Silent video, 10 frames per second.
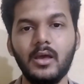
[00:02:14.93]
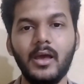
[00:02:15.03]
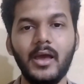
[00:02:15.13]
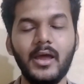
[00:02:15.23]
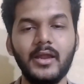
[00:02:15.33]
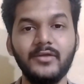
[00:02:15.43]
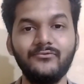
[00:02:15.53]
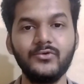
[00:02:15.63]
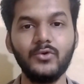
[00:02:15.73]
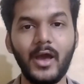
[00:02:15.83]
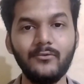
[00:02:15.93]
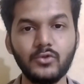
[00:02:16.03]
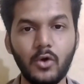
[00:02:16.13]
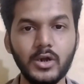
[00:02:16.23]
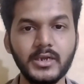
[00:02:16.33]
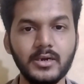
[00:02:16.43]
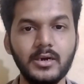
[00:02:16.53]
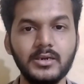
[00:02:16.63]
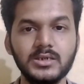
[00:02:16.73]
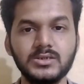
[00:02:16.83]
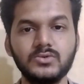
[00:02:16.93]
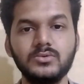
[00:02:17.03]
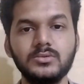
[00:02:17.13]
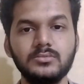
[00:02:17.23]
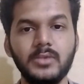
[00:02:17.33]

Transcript: And if you have not understood